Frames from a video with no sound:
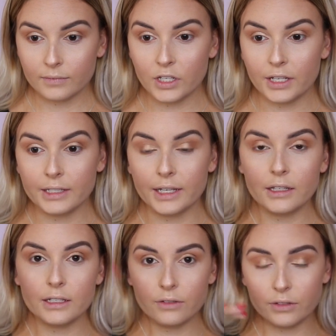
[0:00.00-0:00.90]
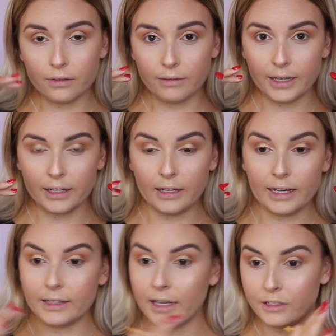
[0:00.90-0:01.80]
So you can see the difference already,
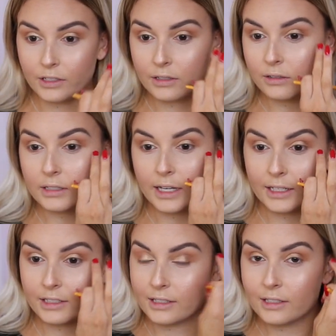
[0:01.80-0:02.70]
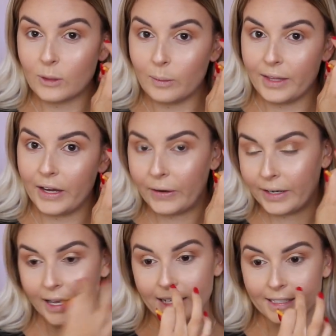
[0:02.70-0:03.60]
like that just looks like it's just stopped there
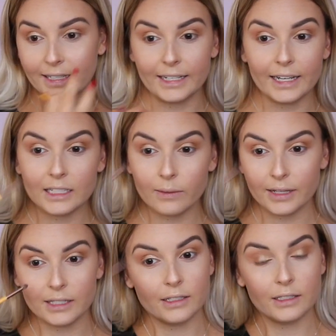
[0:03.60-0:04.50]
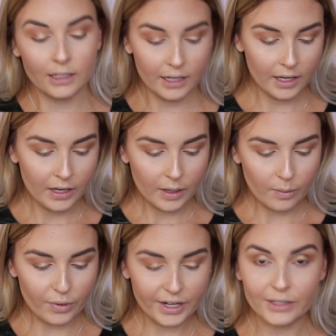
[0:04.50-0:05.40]
and it hasn't connected, where this just
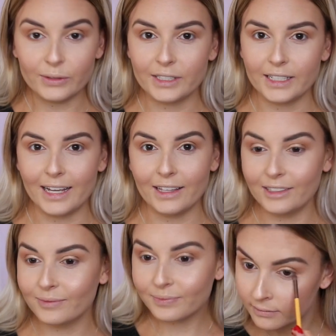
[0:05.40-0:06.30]
brings it all together.